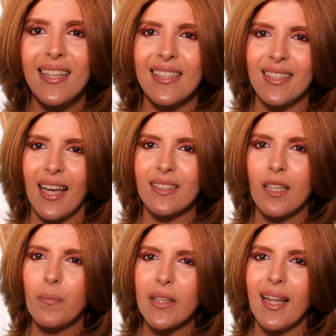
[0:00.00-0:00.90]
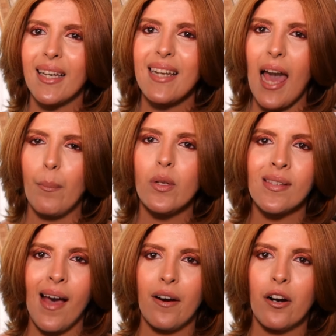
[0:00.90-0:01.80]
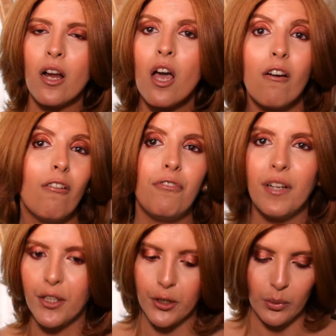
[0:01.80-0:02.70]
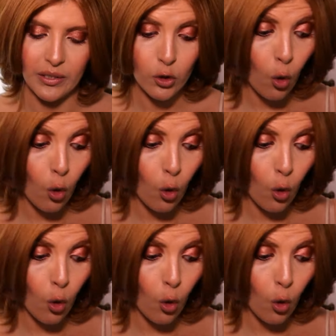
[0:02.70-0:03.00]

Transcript: is like something like an apple cider vinegar rinse